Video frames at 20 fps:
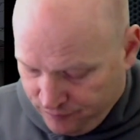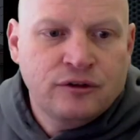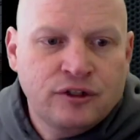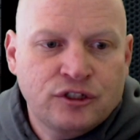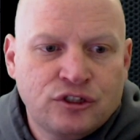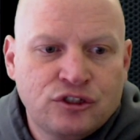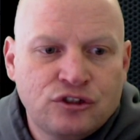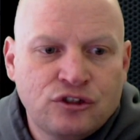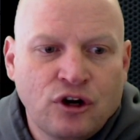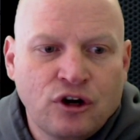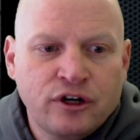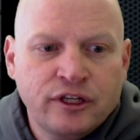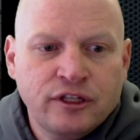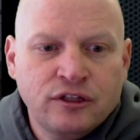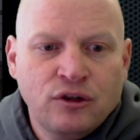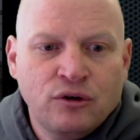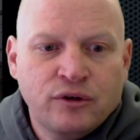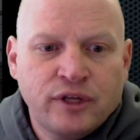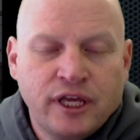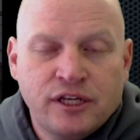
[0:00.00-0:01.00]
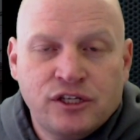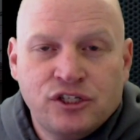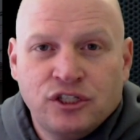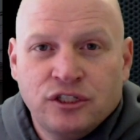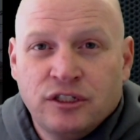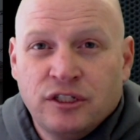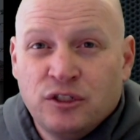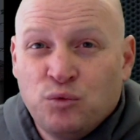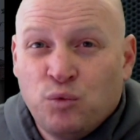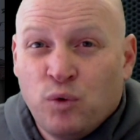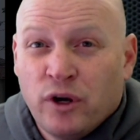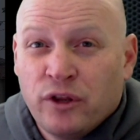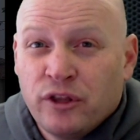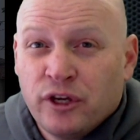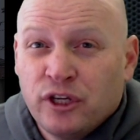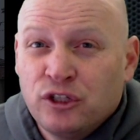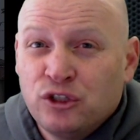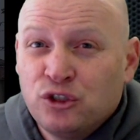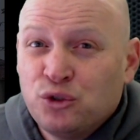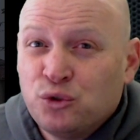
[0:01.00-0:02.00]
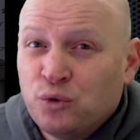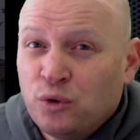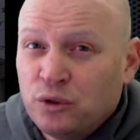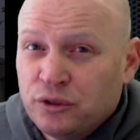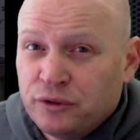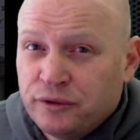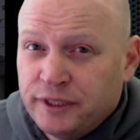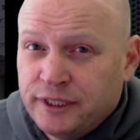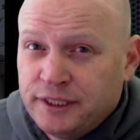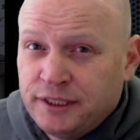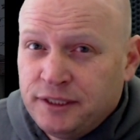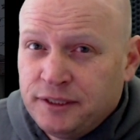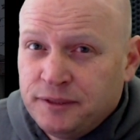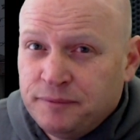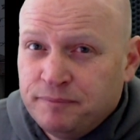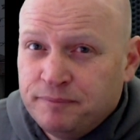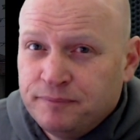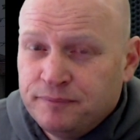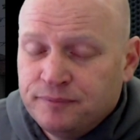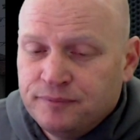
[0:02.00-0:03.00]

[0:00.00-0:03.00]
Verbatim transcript: The starting location is where the controller is.